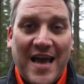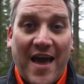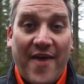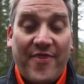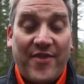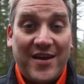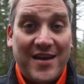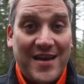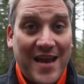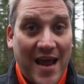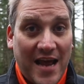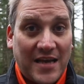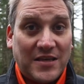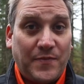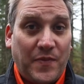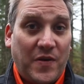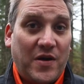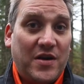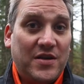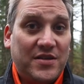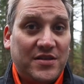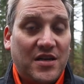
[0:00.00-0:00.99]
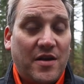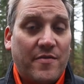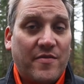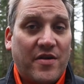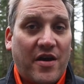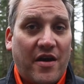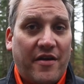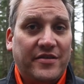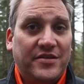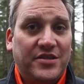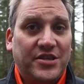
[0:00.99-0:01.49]
and the next person I'm
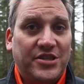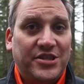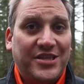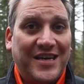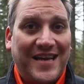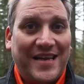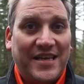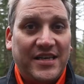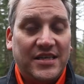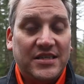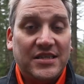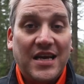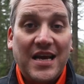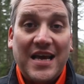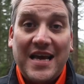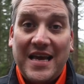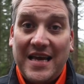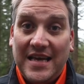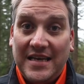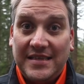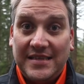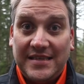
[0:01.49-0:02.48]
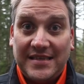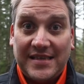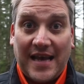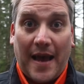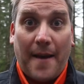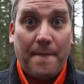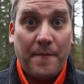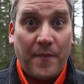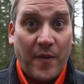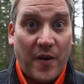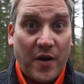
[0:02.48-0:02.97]
going to challenge is
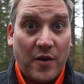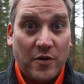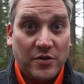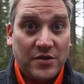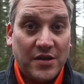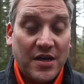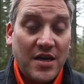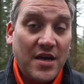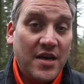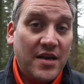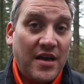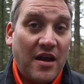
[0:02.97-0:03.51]
Sam Bowes.